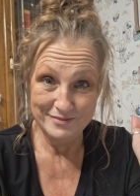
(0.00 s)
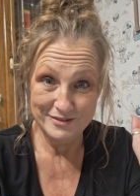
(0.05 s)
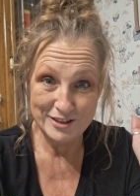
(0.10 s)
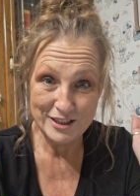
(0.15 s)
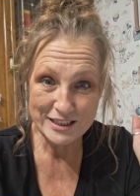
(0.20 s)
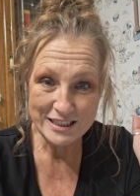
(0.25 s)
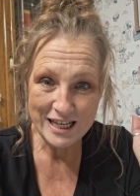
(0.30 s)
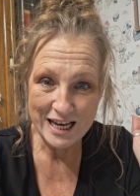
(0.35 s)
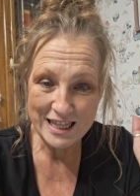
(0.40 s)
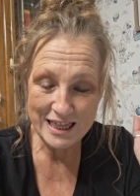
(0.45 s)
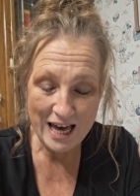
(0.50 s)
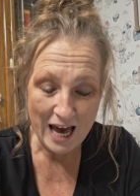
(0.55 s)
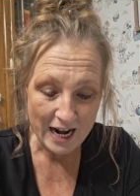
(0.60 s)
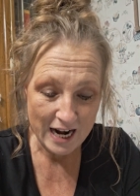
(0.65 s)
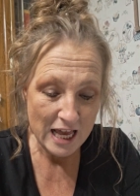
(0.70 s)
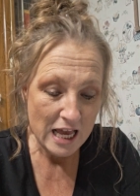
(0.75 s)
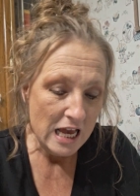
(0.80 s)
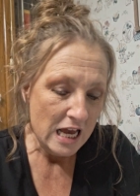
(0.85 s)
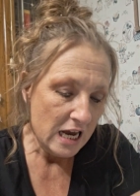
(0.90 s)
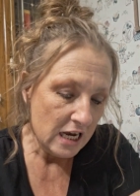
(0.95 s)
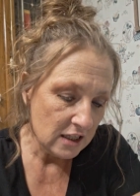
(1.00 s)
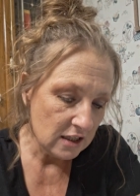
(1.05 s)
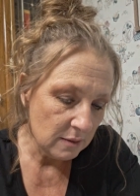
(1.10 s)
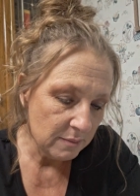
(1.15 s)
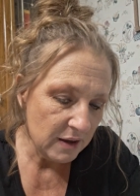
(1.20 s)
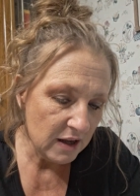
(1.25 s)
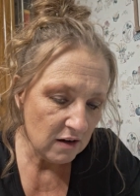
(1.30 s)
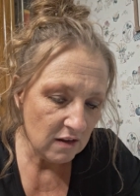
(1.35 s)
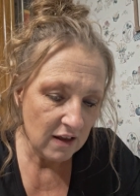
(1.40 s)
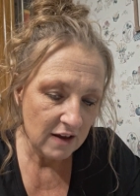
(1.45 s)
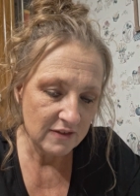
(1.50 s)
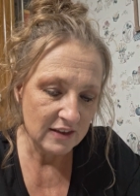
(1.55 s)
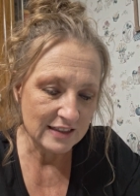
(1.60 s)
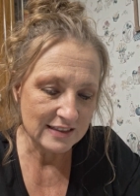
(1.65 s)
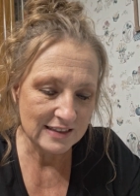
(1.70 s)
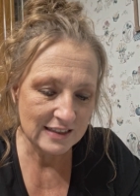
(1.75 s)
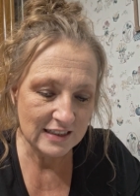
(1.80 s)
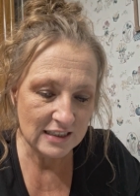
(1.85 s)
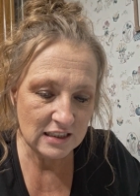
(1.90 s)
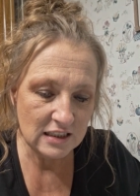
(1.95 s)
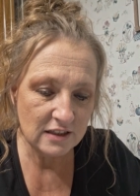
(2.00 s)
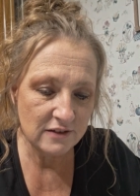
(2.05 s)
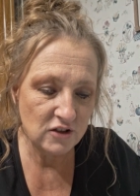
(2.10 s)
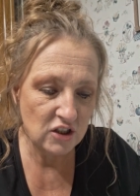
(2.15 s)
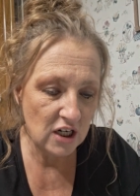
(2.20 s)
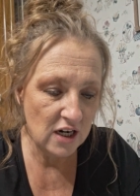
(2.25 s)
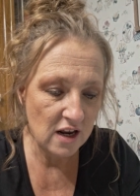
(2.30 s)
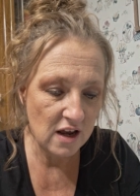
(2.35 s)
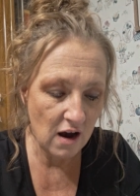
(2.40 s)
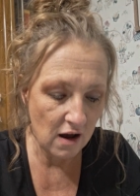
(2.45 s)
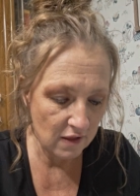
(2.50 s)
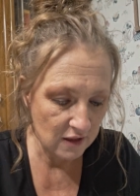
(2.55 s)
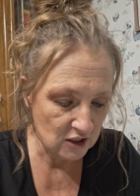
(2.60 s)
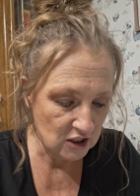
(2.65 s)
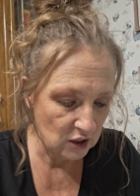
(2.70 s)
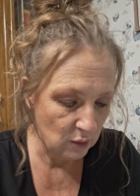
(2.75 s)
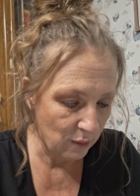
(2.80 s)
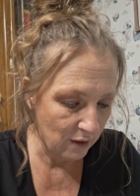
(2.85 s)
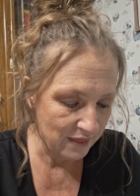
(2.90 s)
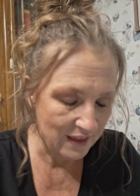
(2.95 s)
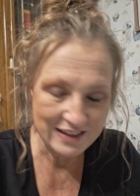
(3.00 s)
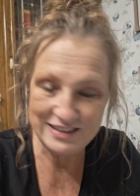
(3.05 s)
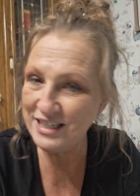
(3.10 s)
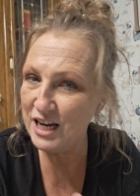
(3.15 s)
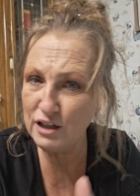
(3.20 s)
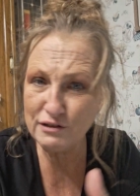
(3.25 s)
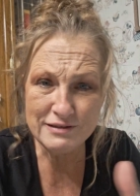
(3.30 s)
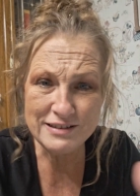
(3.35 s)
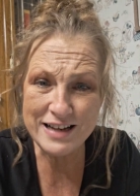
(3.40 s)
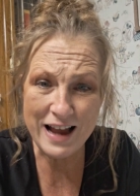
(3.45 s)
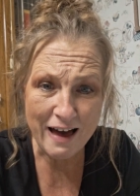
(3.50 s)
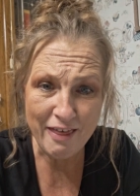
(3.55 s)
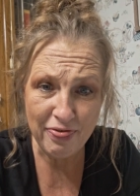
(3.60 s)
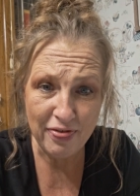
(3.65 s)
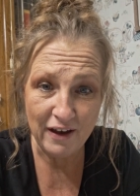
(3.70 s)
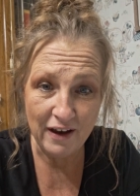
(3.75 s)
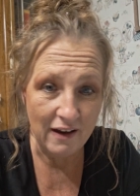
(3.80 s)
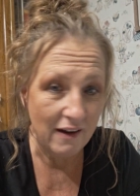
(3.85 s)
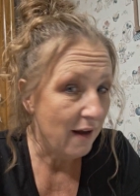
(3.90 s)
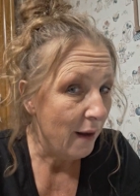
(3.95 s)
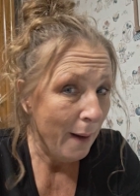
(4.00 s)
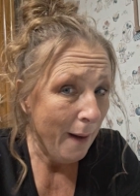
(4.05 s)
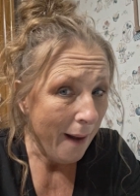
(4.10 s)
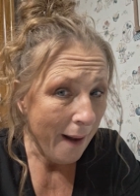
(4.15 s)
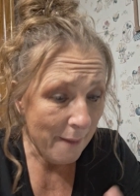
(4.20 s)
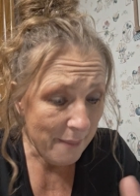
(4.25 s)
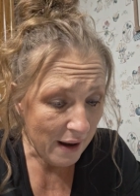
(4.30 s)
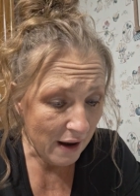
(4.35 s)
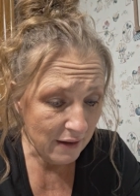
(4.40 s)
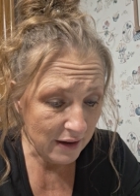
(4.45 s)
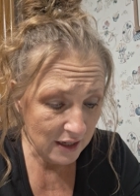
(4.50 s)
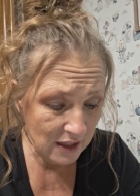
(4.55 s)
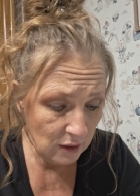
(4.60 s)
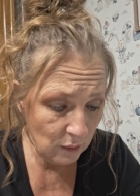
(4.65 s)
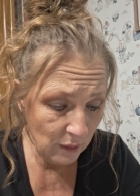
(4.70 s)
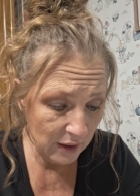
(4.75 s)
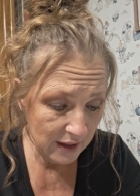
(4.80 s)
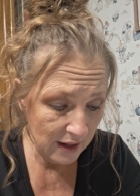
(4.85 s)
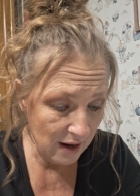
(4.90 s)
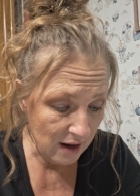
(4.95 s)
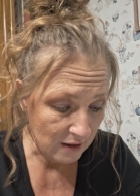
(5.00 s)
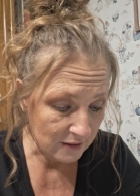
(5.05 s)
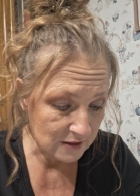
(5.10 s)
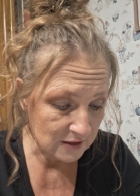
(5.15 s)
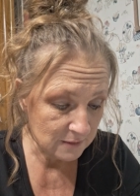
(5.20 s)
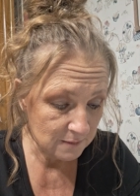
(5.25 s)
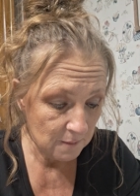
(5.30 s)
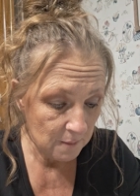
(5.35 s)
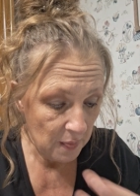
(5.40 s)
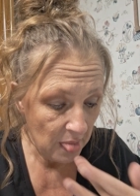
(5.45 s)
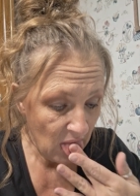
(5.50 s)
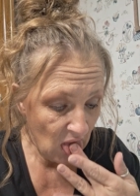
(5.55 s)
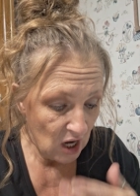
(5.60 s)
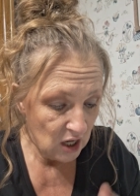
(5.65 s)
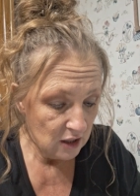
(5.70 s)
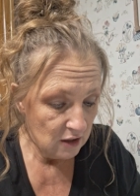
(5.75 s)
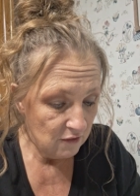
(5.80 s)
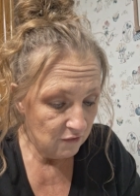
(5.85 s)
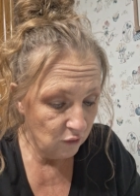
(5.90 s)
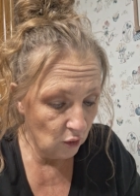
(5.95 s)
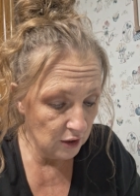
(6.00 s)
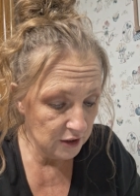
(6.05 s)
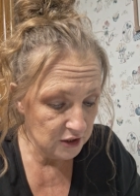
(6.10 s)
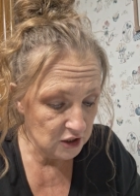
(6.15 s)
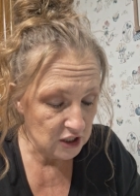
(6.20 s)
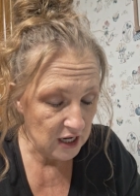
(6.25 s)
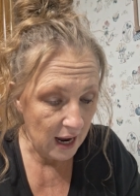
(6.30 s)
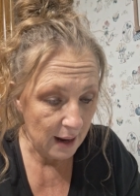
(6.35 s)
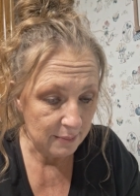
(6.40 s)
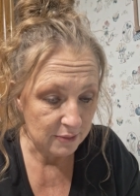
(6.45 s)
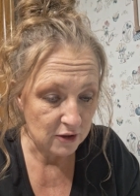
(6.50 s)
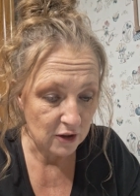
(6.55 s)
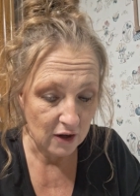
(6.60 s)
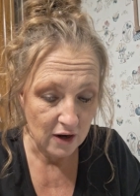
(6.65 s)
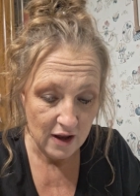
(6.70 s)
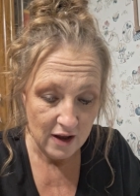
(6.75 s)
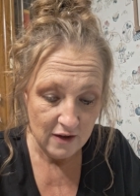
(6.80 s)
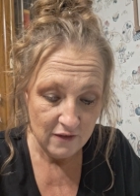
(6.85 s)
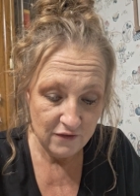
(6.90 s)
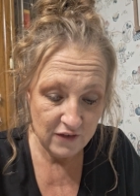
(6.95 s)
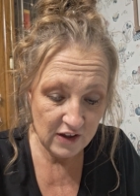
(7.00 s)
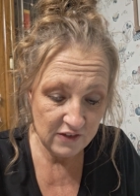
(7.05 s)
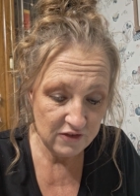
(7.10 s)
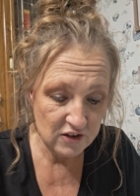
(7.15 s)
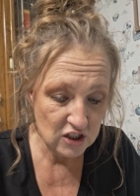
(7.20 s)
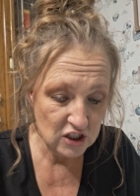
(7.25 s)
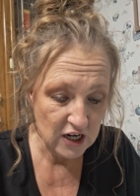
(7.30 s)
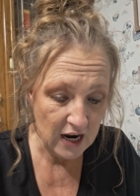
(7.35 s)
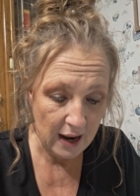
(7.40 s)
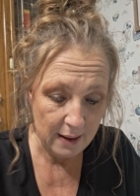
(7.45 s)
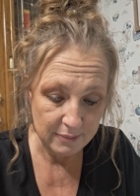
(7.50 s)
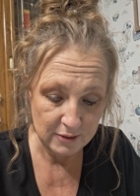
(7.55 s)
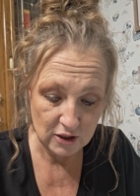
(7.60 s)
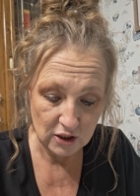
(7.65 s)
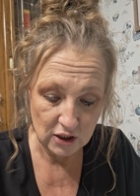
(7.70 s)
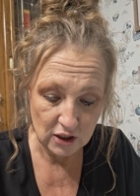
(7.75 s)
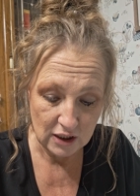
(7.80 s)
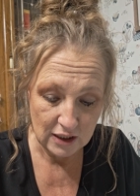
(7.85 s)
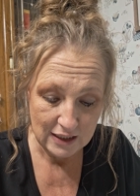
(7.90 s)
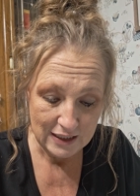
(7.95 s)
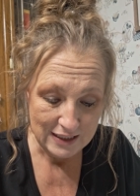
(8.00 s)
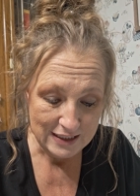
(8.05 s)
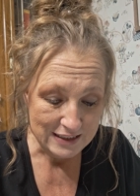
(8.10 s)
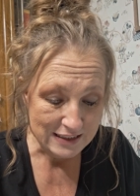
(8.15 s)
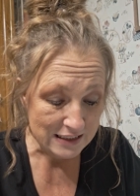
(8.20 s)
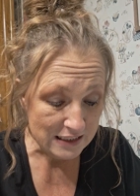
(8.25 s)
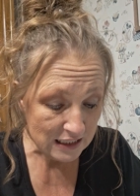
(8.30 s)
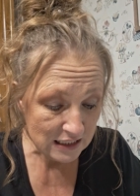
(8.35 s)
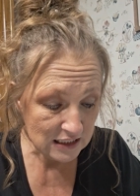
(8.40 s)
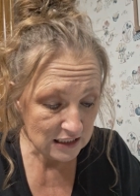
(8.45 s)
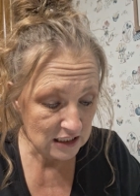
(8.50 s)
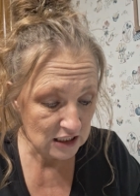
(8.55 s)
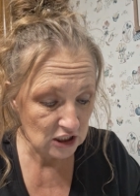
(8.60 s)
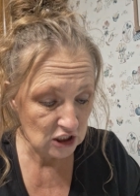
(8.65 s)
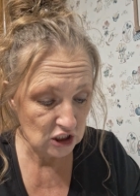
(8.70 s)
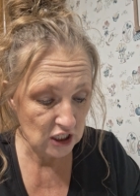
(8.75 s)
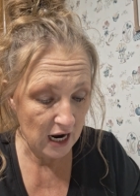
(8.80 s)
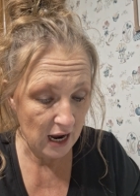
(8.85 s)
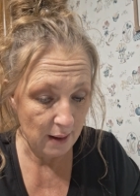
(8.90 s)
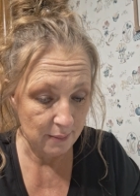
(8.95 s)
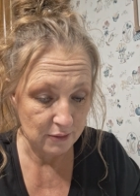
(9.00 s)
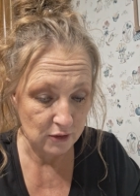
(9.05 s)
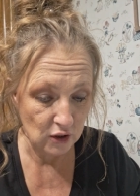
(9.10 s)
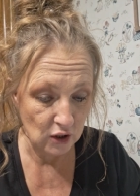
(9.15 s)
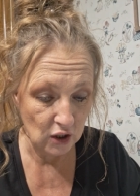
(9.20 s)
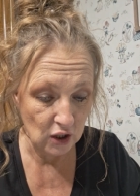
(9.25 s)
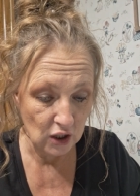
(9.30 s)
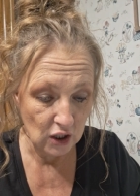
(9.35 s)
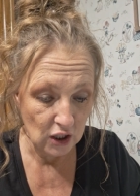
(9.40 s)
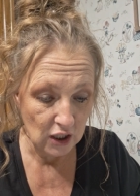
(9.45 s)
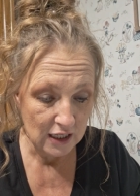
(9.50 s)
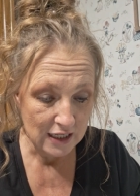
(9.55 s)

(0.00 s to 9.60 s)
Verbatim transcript: Just like that, in the middle of this list of genealogy where they tell nothing about anyone else. Fourth chapter, fifth chapter, sixth chapter,